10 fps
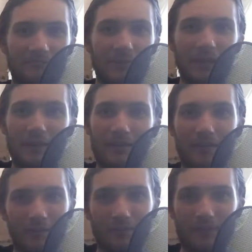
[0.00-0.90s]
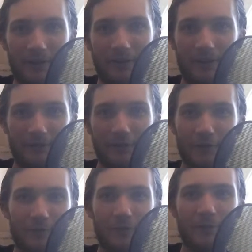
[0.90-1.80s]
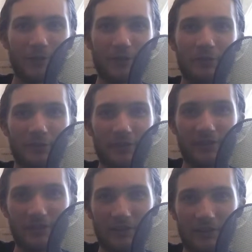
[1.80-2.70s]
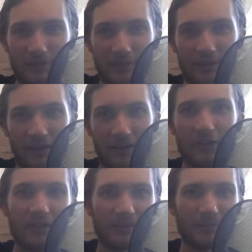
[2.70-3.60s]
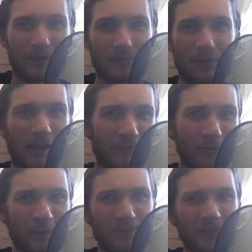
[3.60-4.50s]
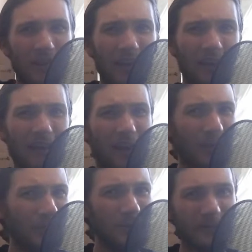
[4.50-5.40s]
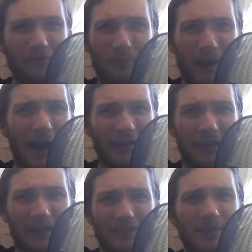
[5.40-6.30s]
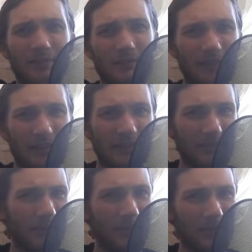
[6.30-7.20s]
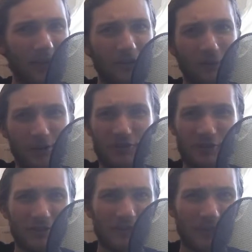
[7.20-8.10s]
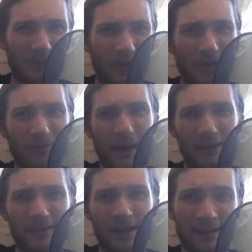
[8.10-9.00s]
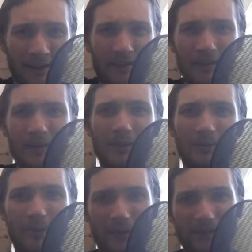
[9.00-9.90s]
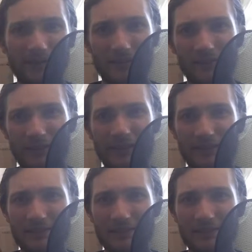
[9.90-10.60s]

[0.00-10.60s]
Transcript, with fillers: Now, if you're familiar with Unix-based platforms, I believe Mac has something like this, but I'm not quite sure because I'm not a Mac guy. But Linux